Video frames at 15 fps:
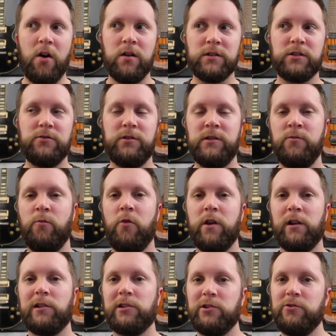also didn't
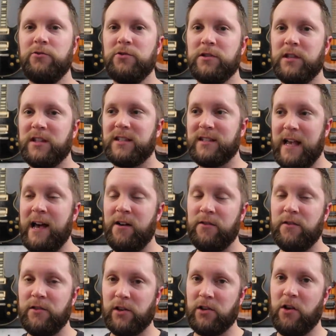want to lose the
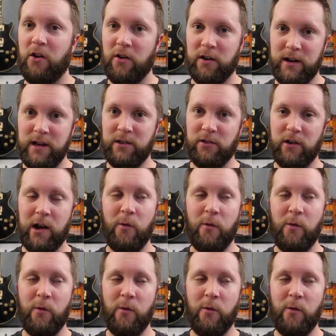sound of the car either.